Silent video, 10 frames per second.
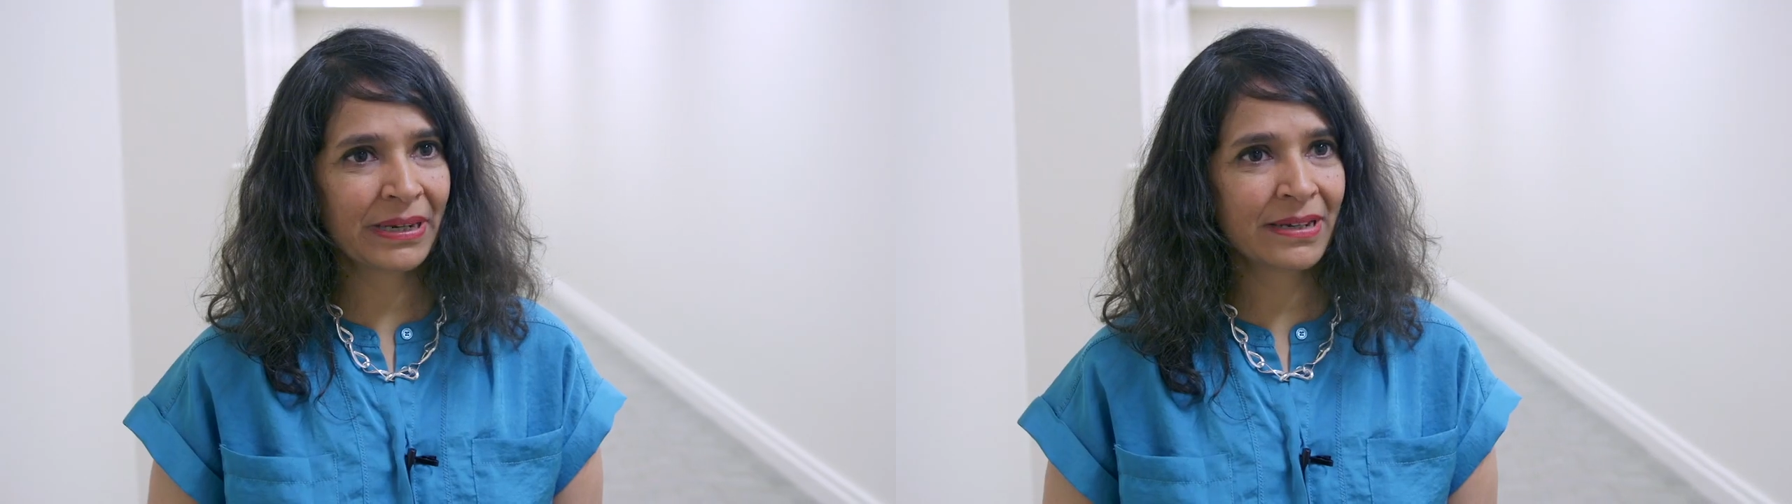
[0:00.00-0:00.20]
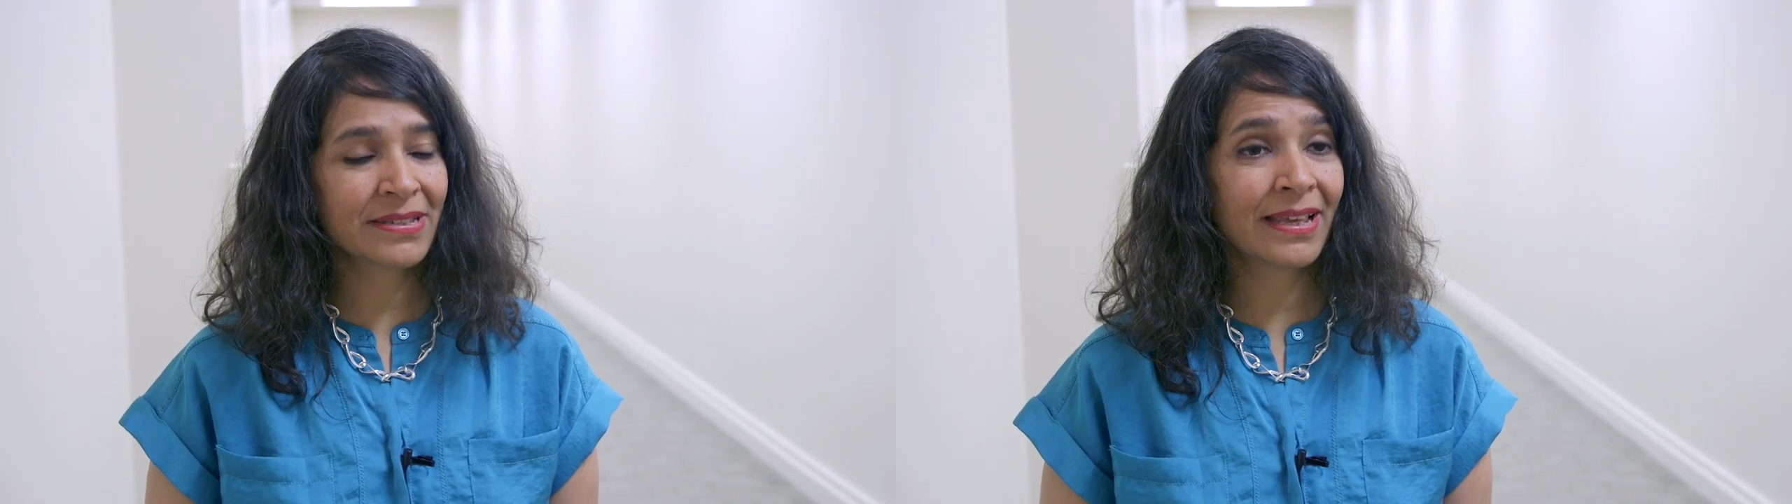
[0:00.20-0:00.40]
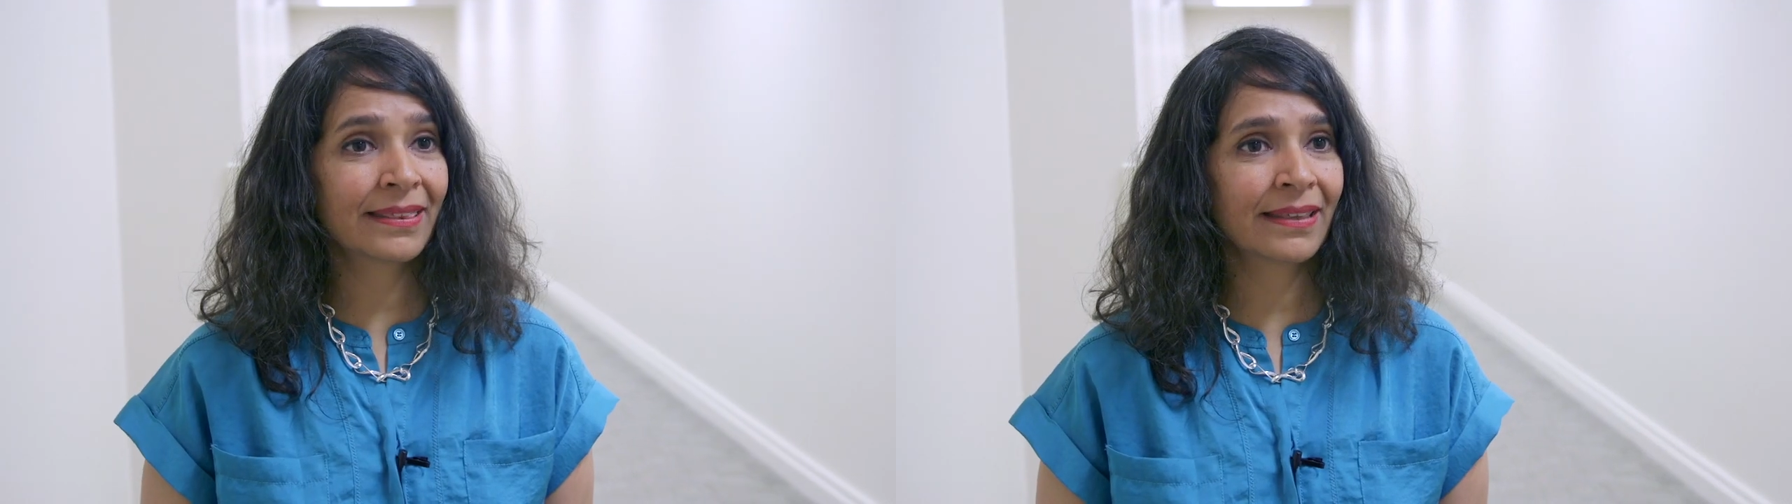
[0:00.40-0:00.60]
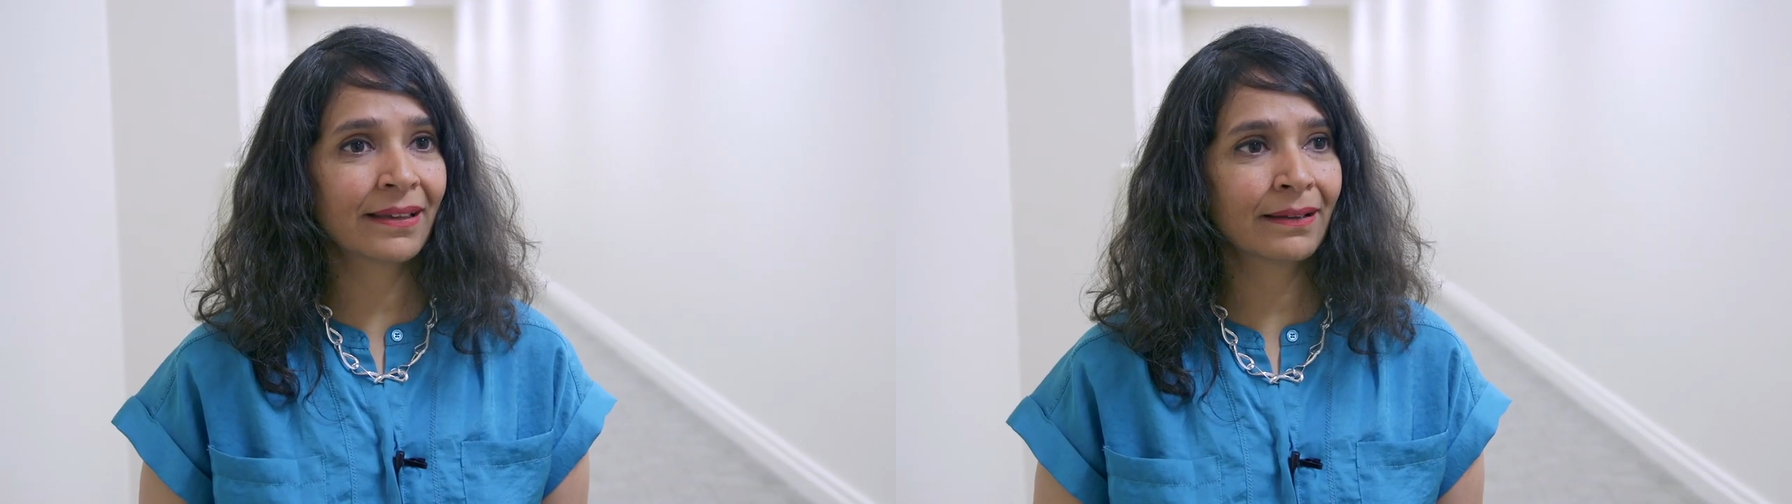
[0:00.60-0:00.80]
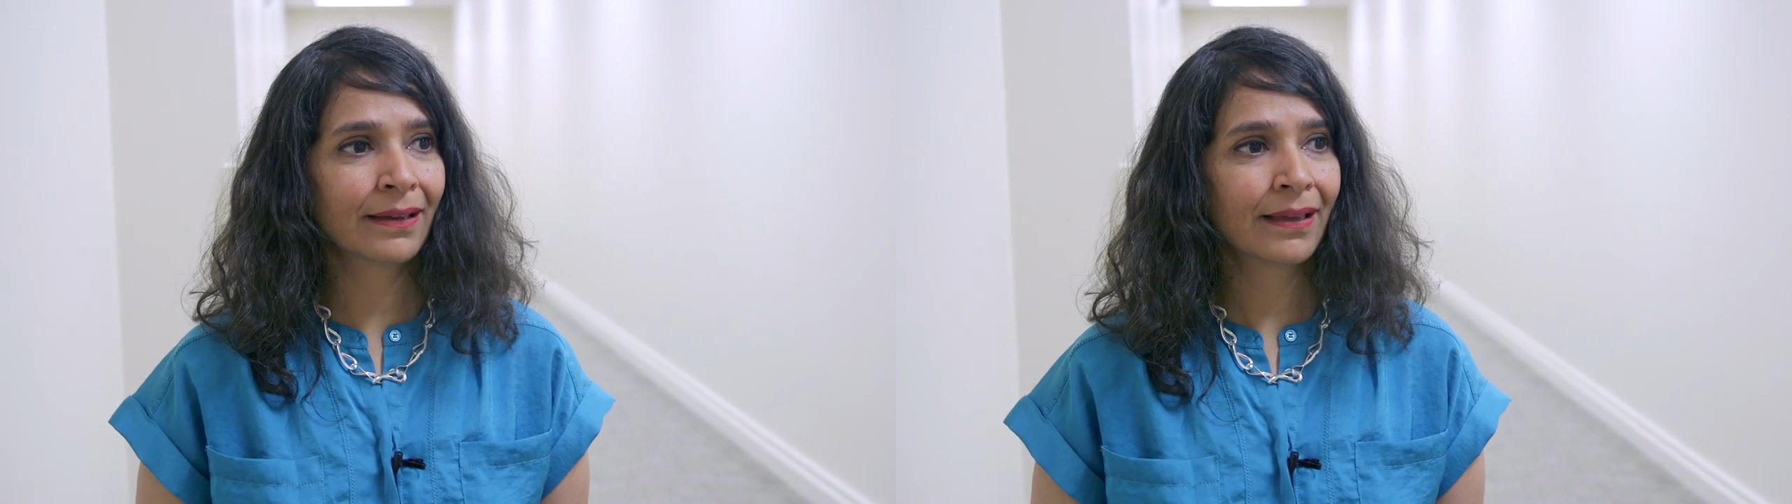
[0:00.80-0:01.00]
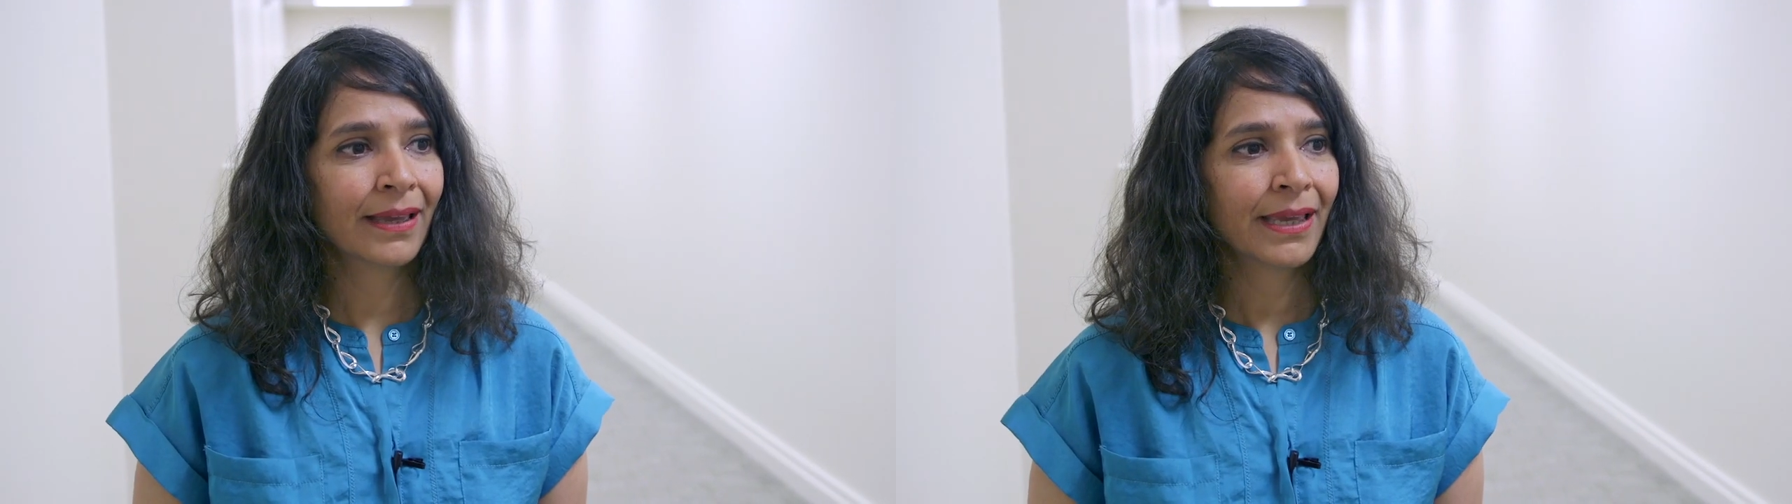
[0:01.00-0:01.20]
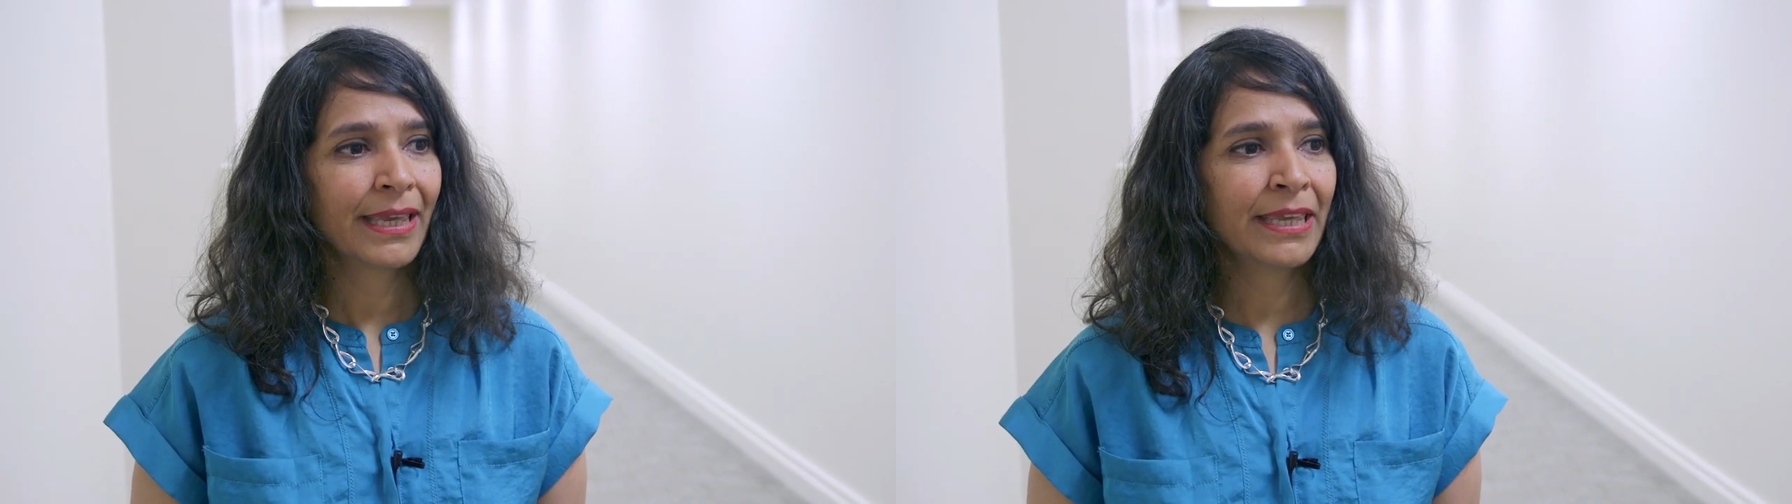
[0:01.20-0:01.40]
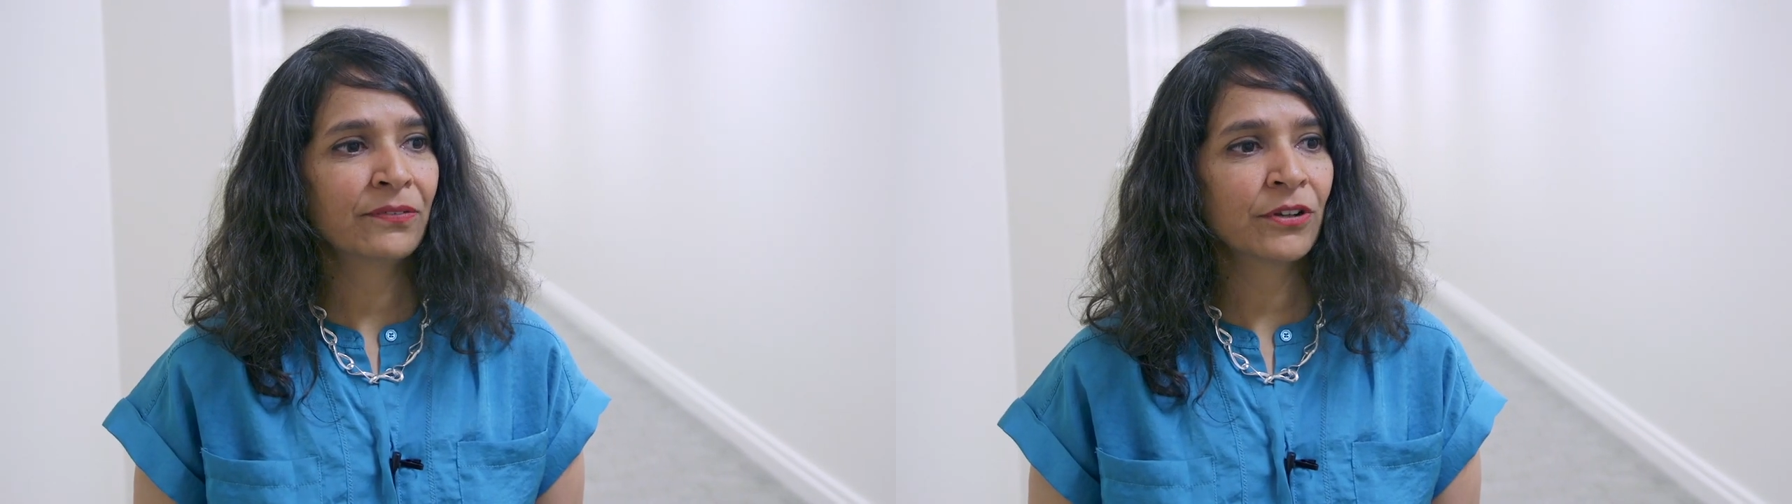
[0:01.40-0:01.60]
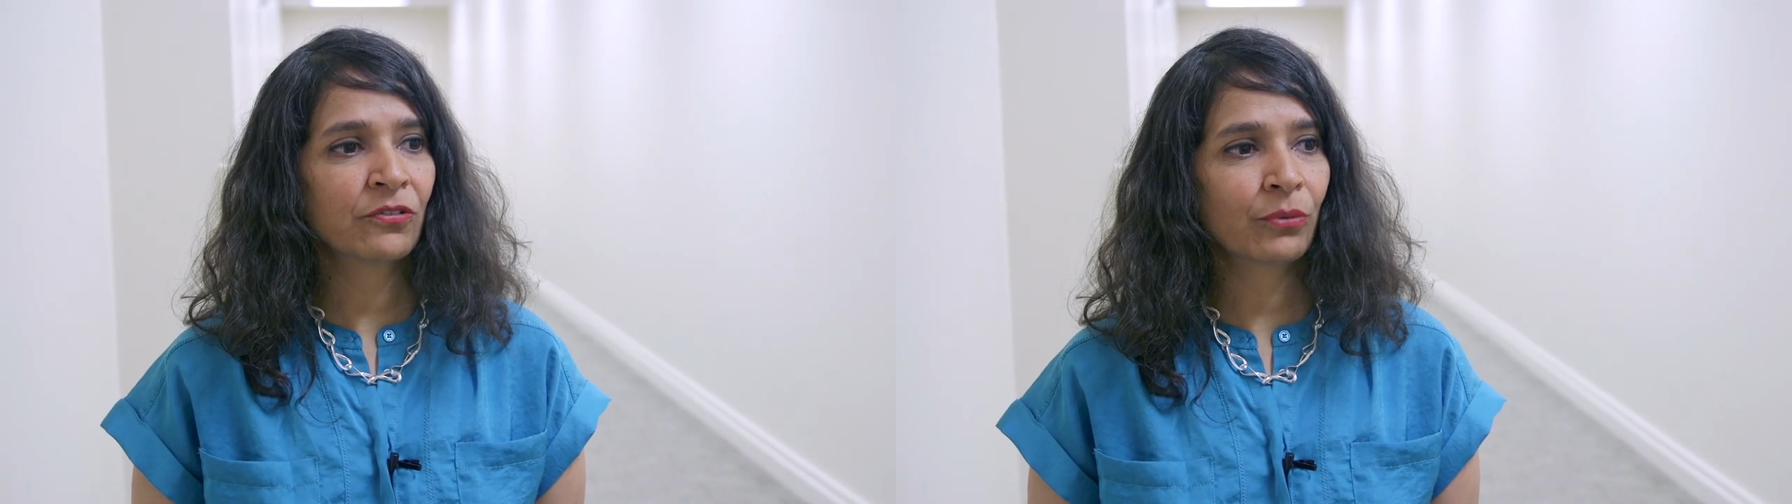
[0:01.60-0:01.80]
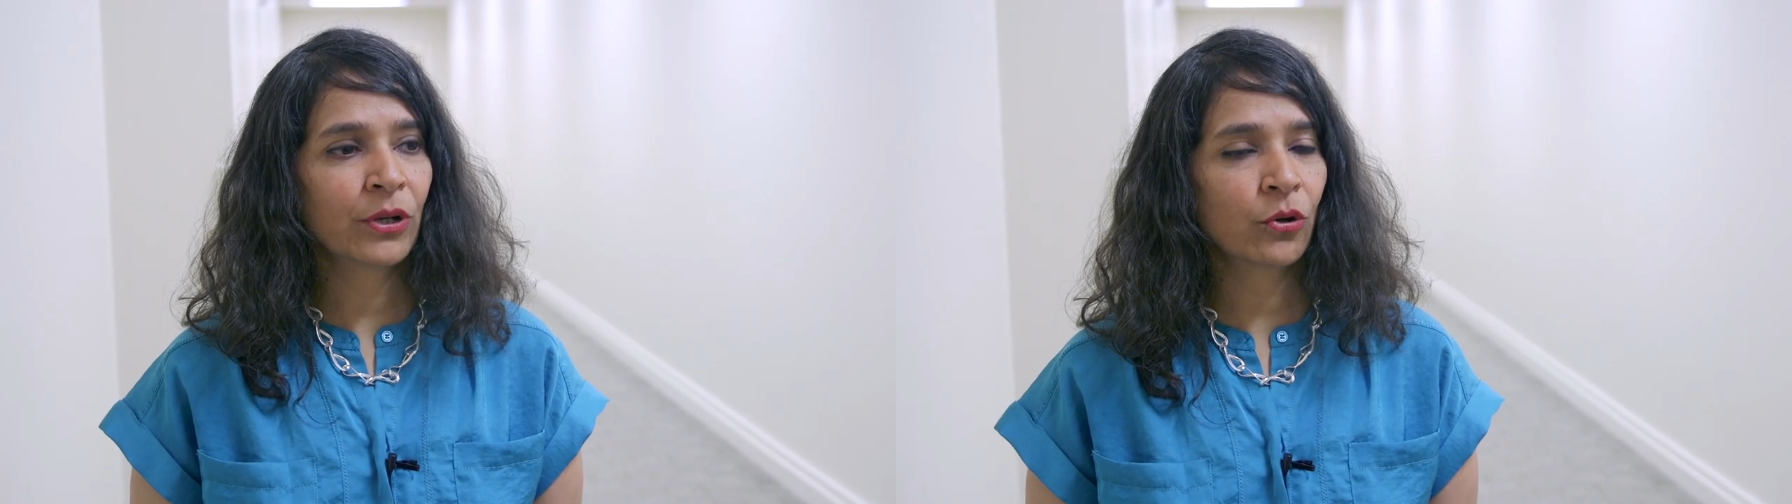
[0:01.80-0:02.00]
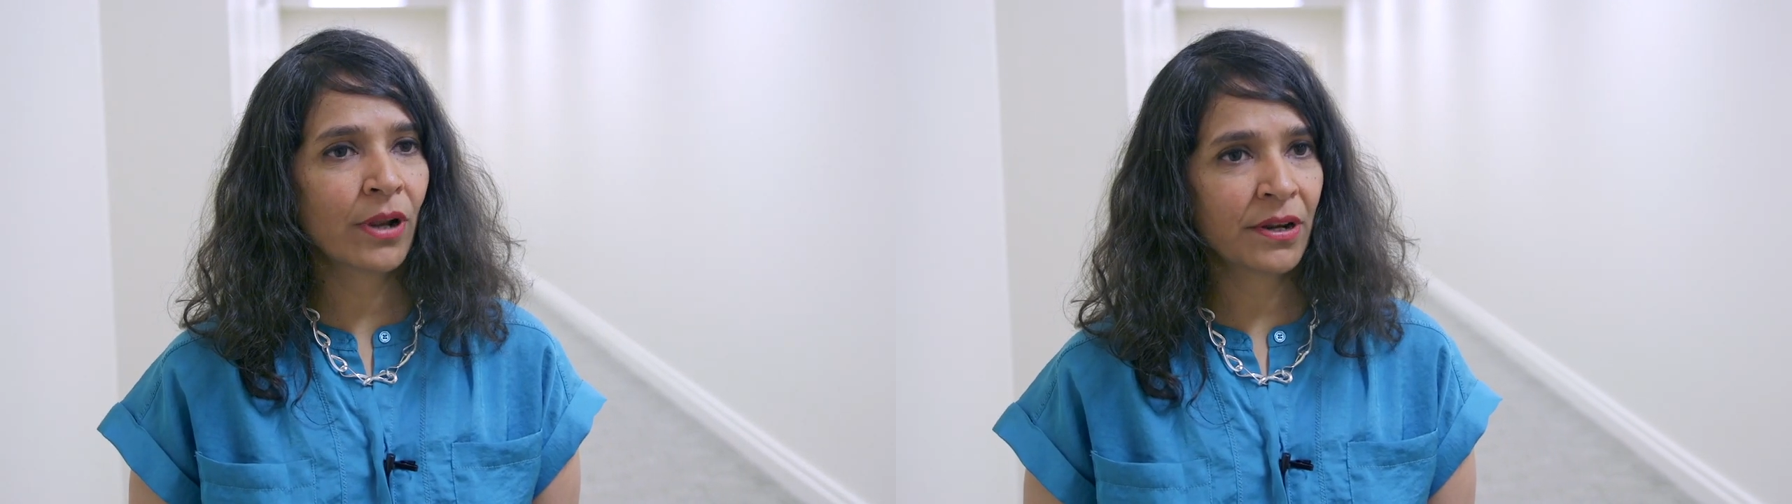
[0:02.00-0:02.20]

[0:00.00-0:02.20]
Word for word: because I think even if we don't